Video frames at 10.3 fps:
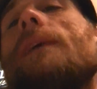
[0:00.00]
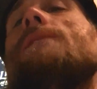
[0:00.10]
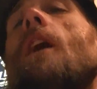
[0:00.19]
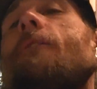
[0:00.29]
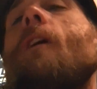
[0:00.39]

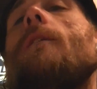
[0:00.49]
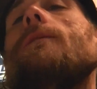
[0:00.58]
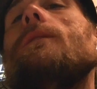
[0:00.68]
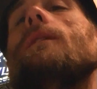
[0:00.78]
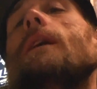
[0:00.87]
That's how I felt.
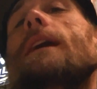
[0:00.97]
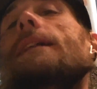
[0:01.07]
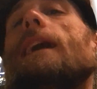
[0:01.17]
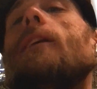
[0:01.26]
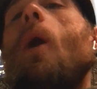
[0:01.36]

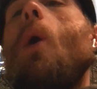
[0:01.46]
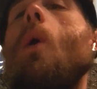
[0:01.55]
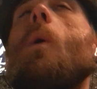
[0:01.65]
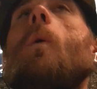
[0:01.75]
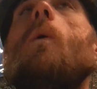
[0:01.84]
Like a
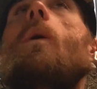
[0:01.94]
hole.